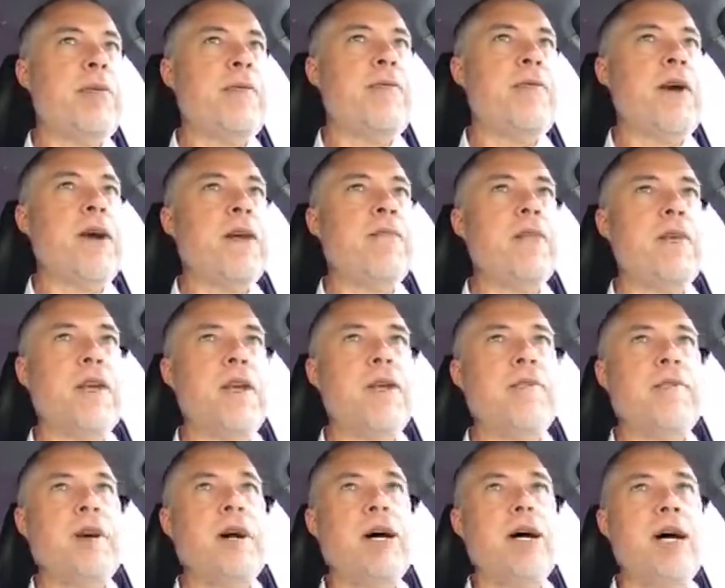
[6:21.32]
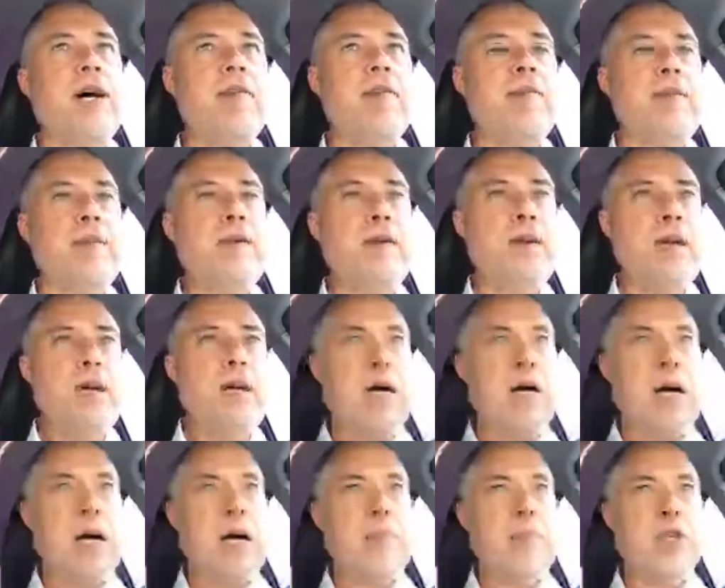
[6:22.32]
Up at 5:35,
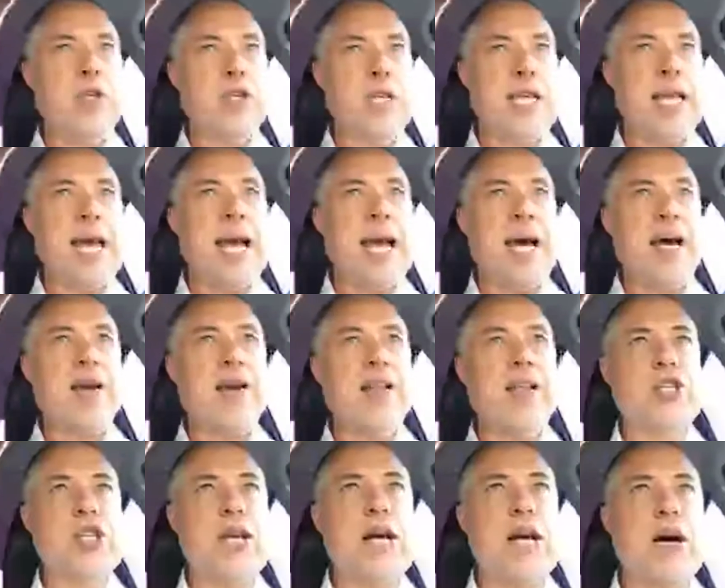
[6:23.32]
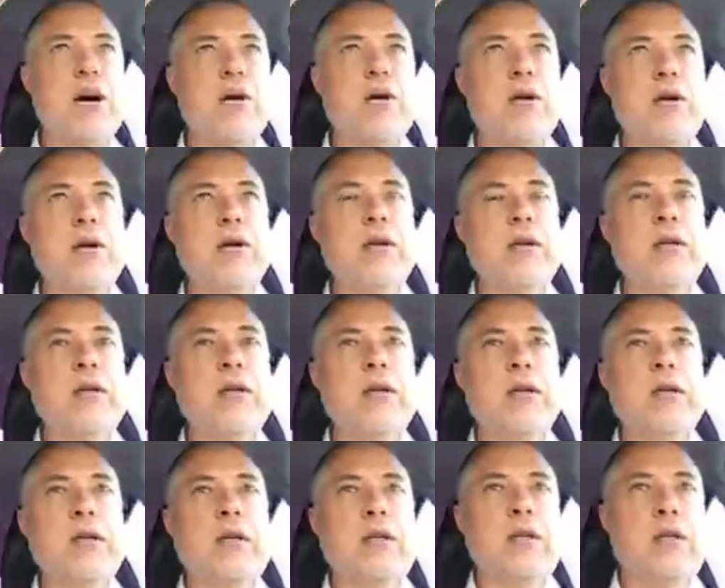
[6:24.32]
I'm usually out of the shower,
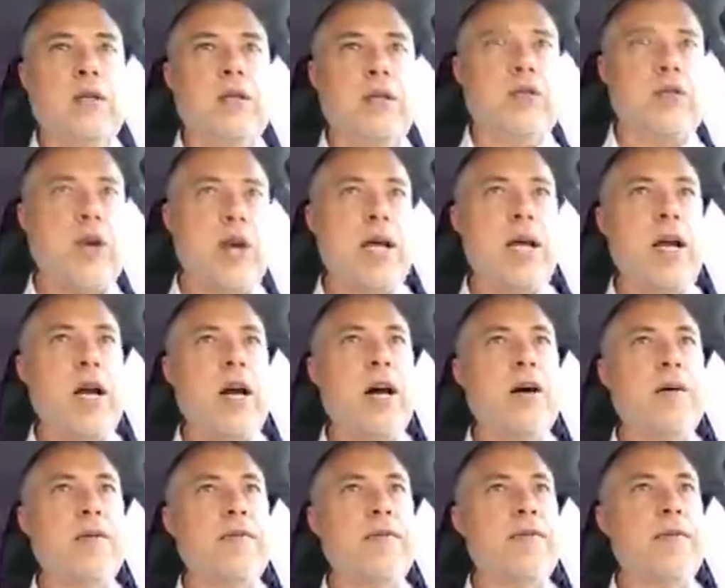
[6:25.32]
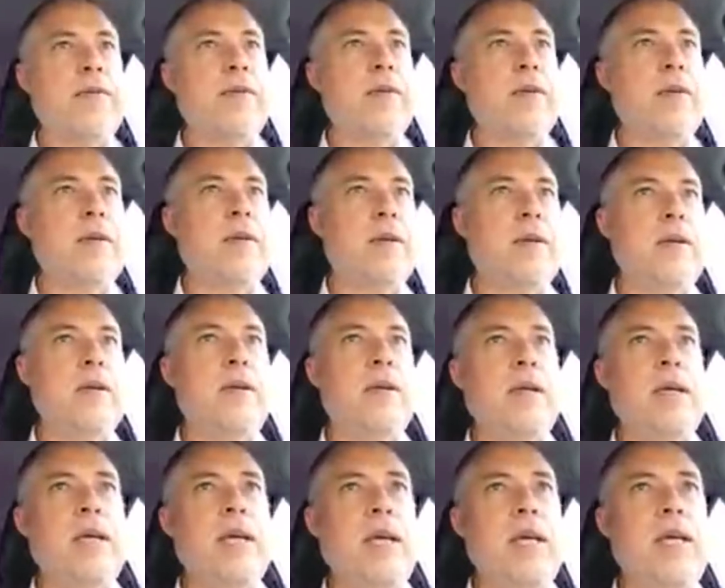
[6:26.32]
dried off,
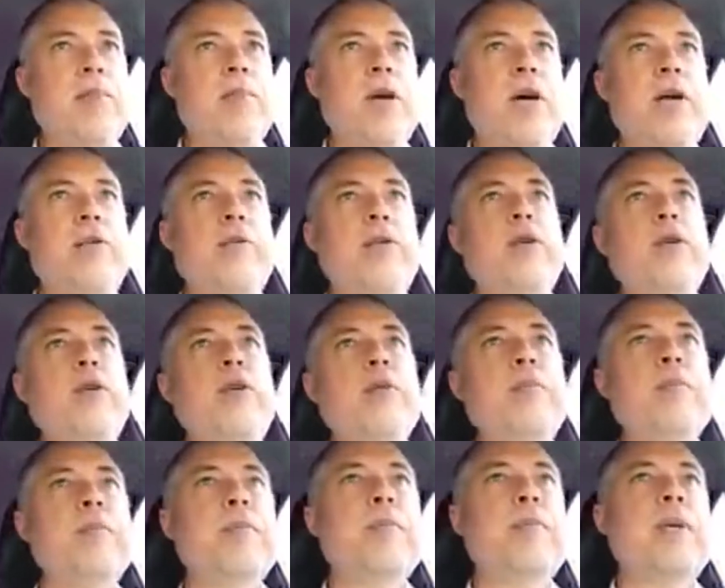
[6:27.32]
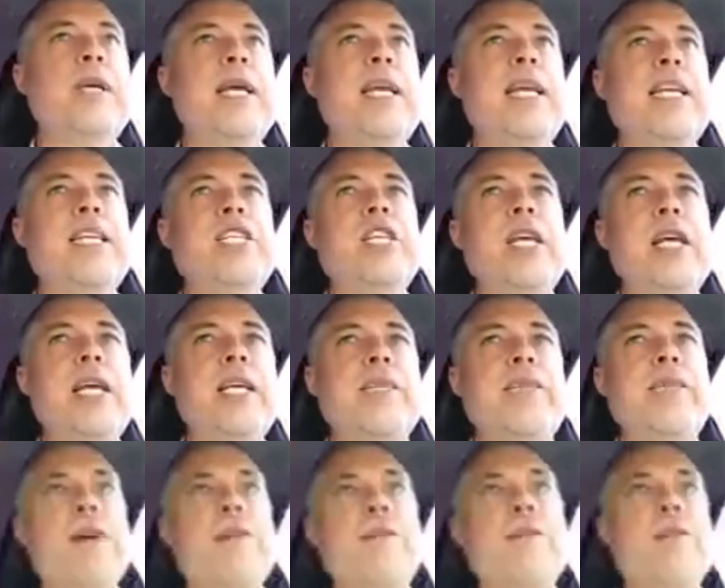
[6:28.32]
in my room, getting
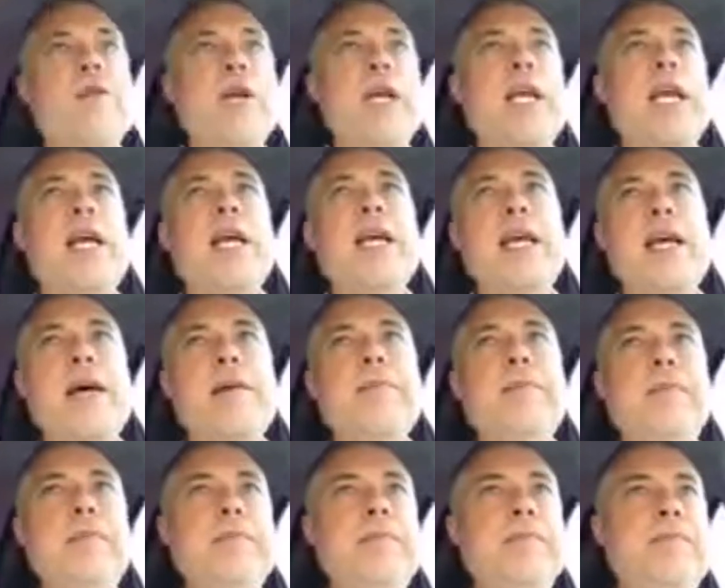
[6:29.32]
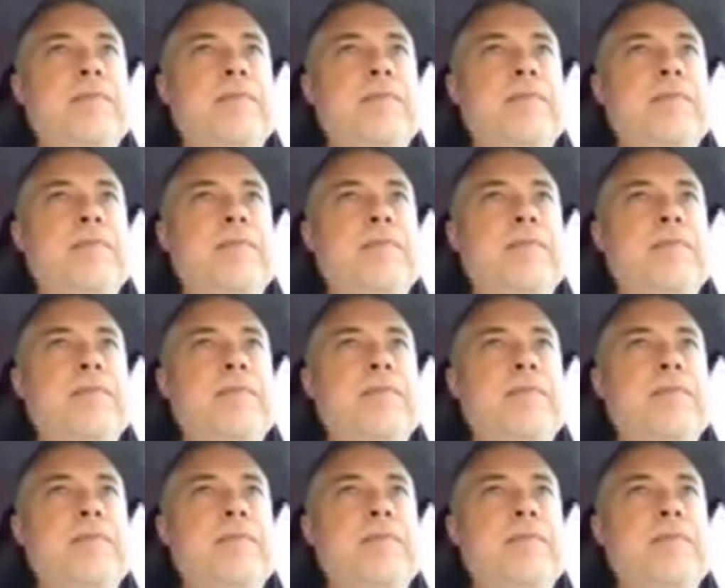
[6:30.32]
changed by 40 a.m.